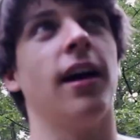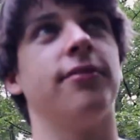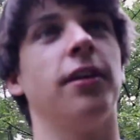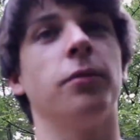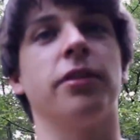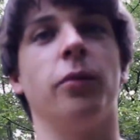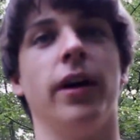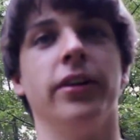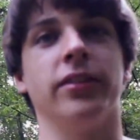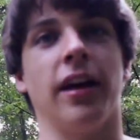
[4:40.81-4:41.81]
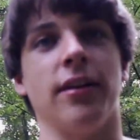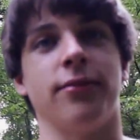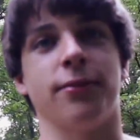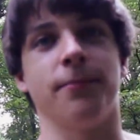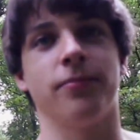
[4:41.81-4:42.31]
Have fun with the
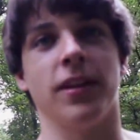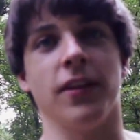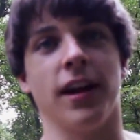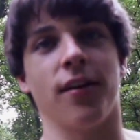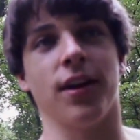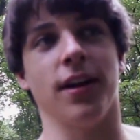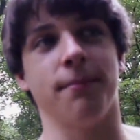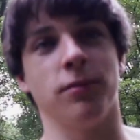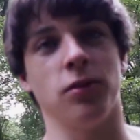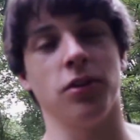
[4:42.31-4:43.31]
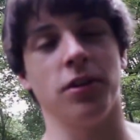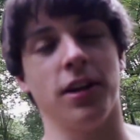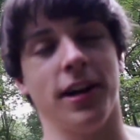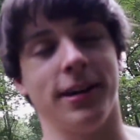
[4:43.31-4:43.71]
wildlife in the area. You could